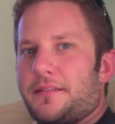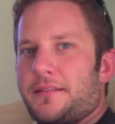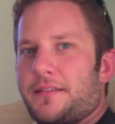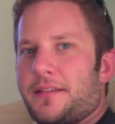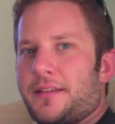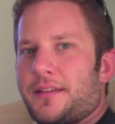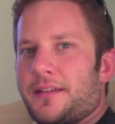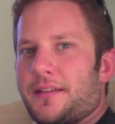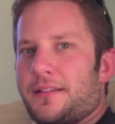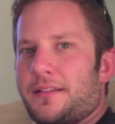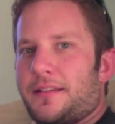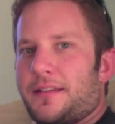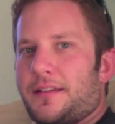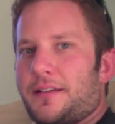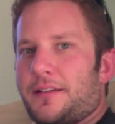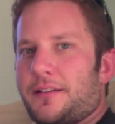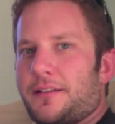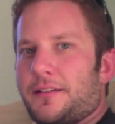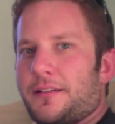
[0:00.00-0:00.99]
And
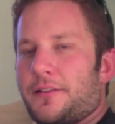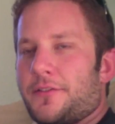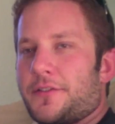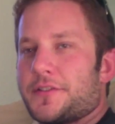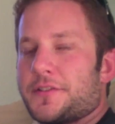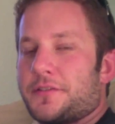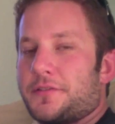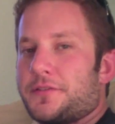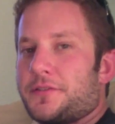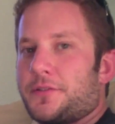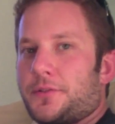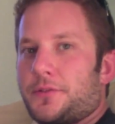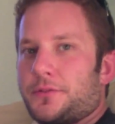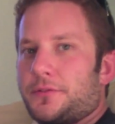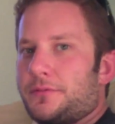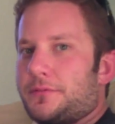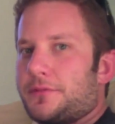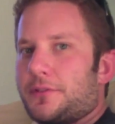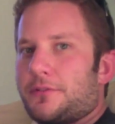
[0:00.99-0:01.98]
I've also
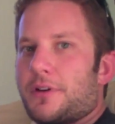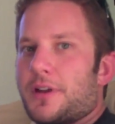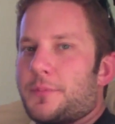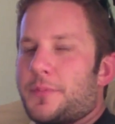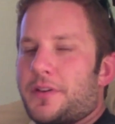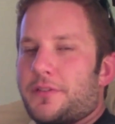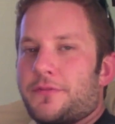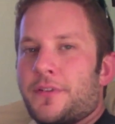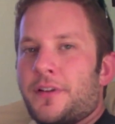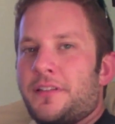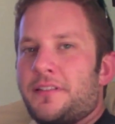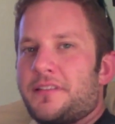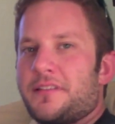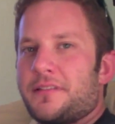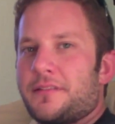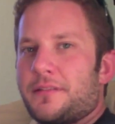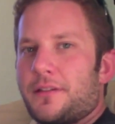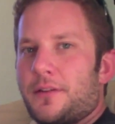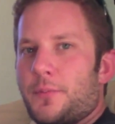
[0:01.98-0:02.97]
told quite a bit of
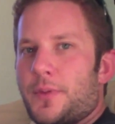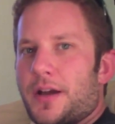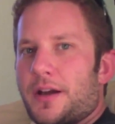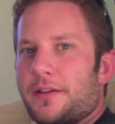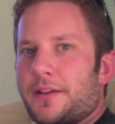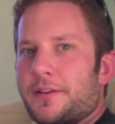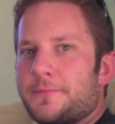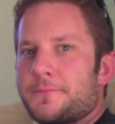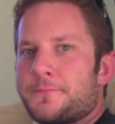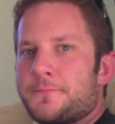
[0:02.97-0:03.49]
friends about it.